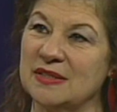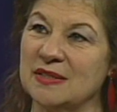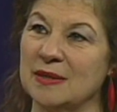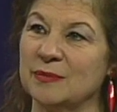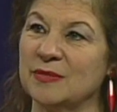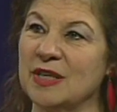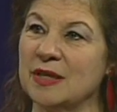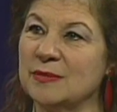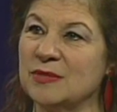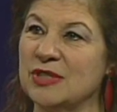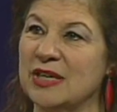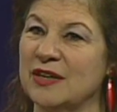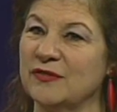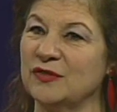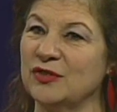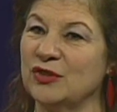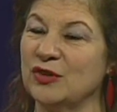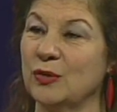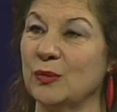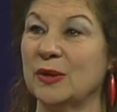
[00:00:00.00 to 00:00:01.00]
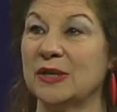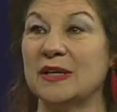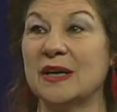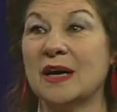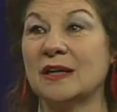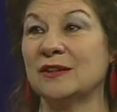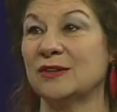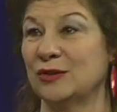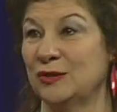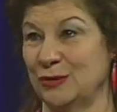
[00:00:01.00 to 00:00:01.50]
sometimes you have to know when
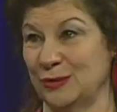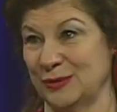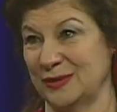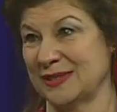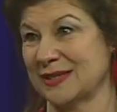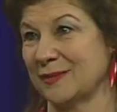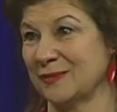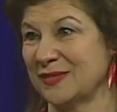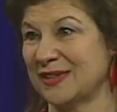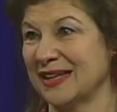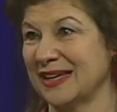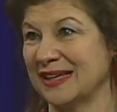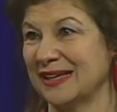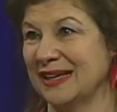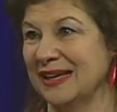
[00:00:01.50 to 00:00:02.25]
not to do something.